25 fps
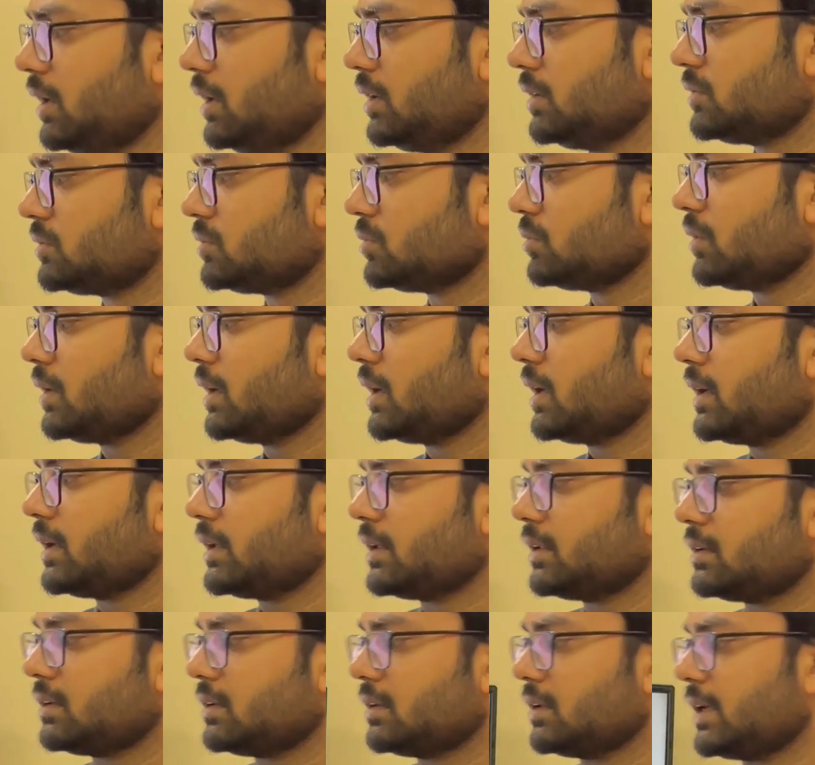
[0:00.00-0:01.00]
So
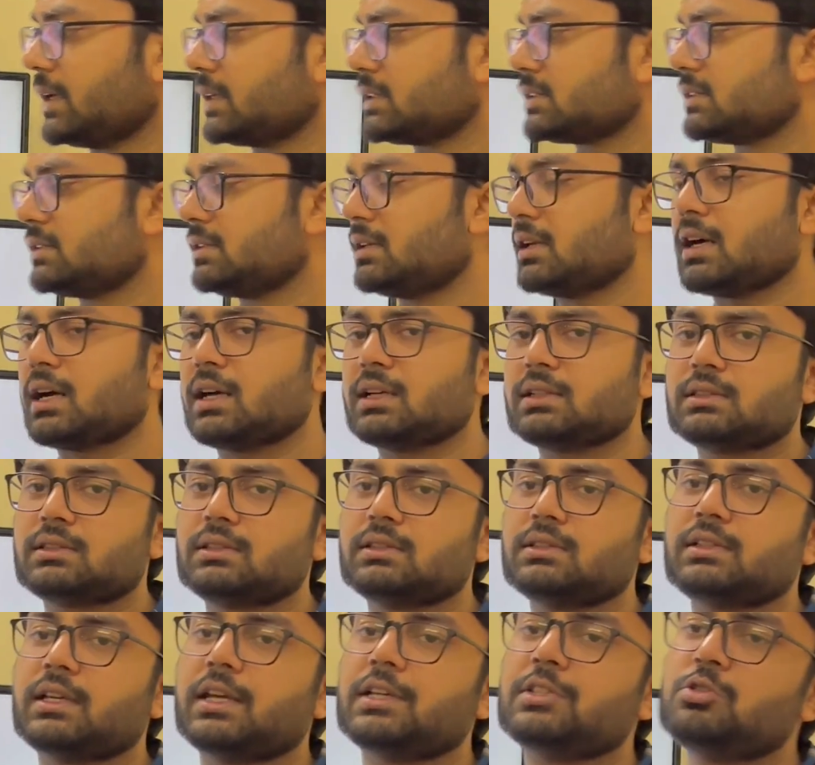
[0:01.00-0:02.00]
next, last
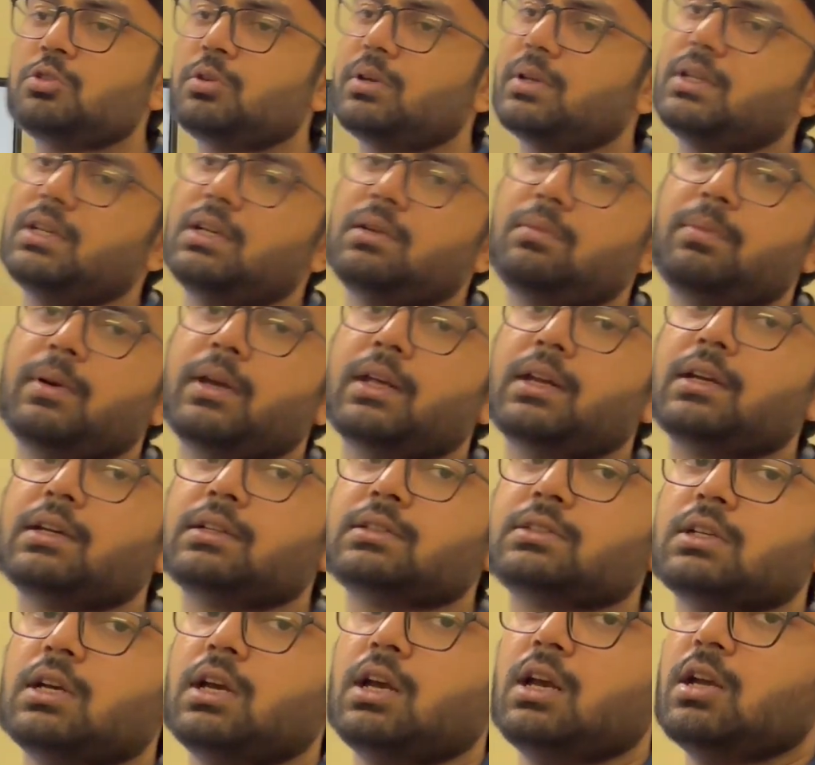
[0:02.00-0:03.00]
is educated
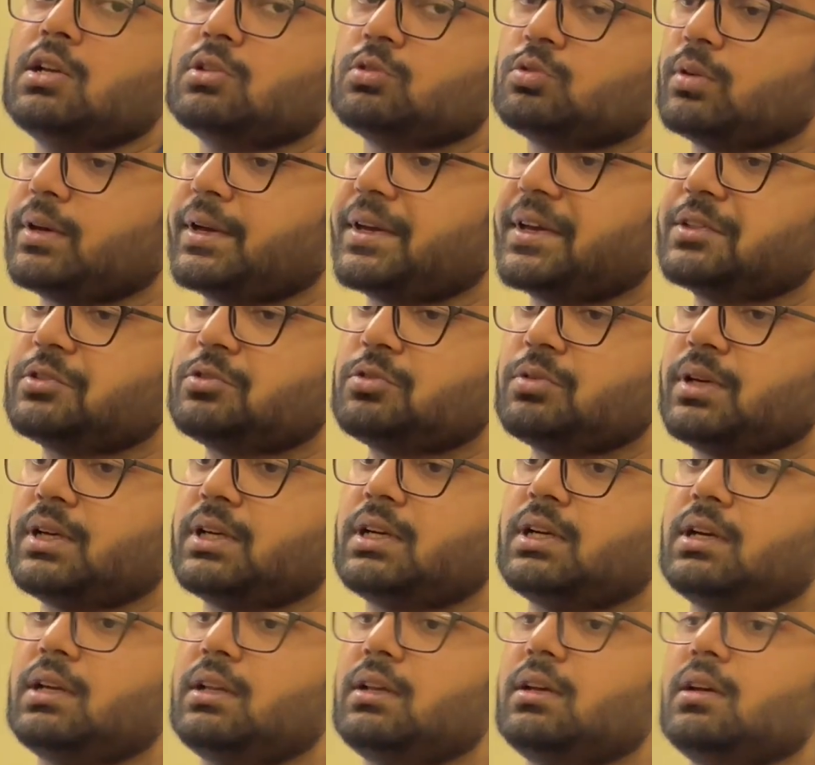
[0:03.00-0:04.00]
parents. So
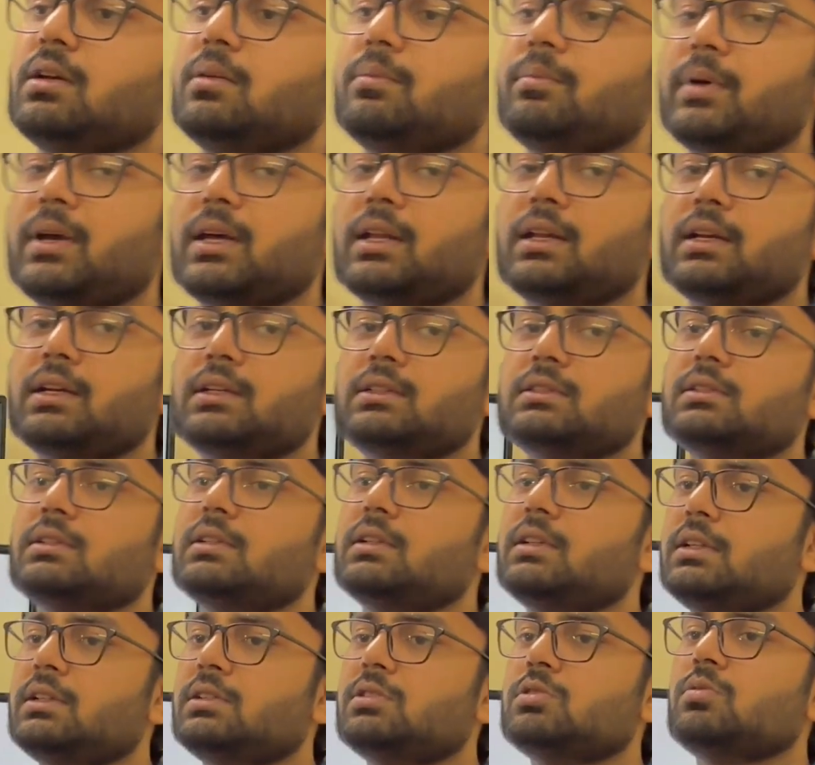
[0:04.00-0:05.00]
educated parents
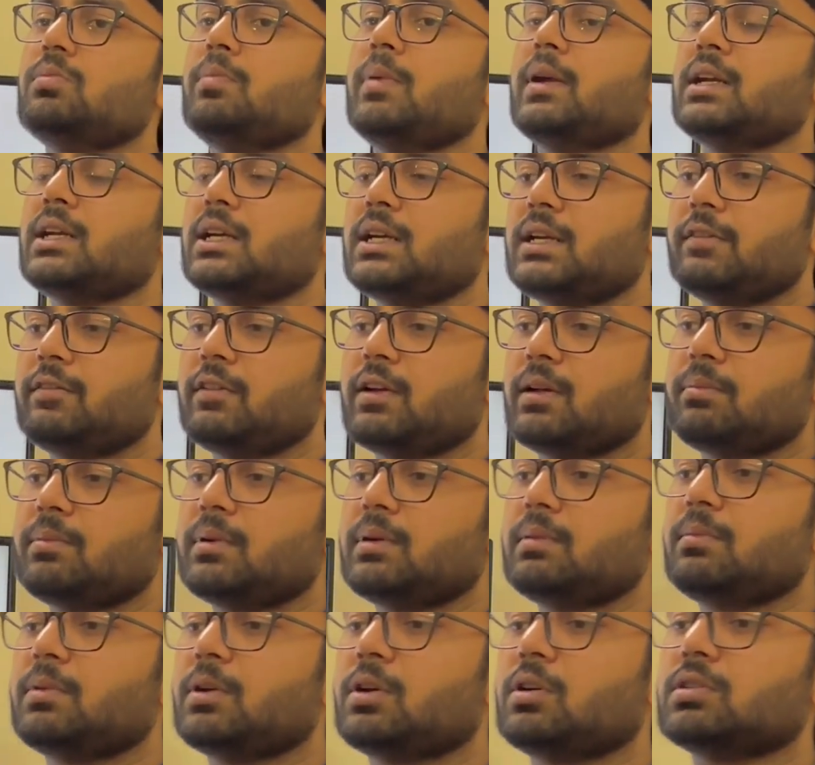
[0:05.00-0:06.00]
leads to better
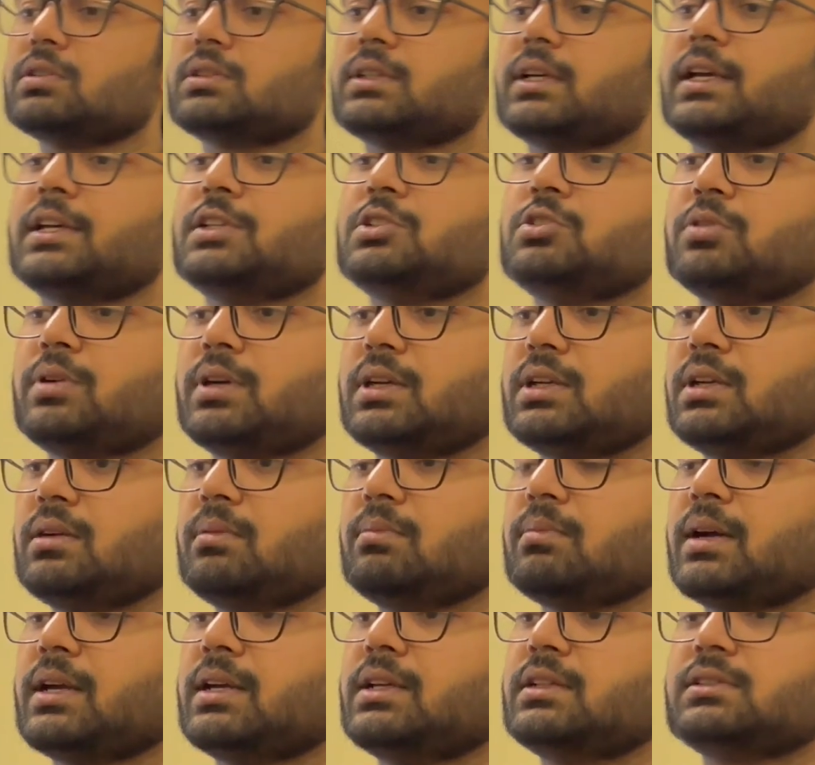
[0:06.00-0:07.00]
development because an educated
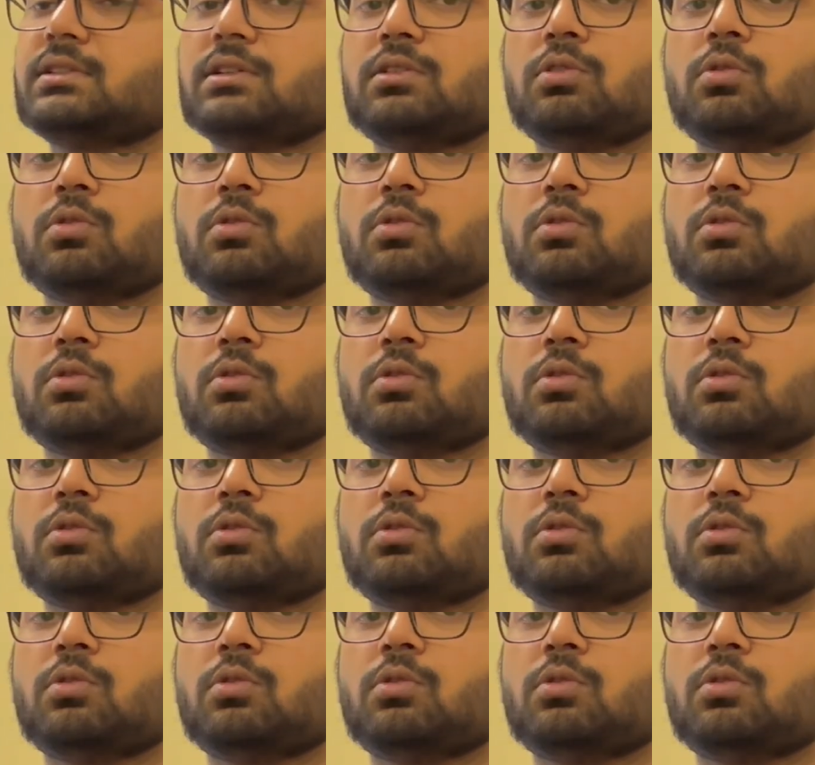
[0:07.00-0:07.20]
mind is an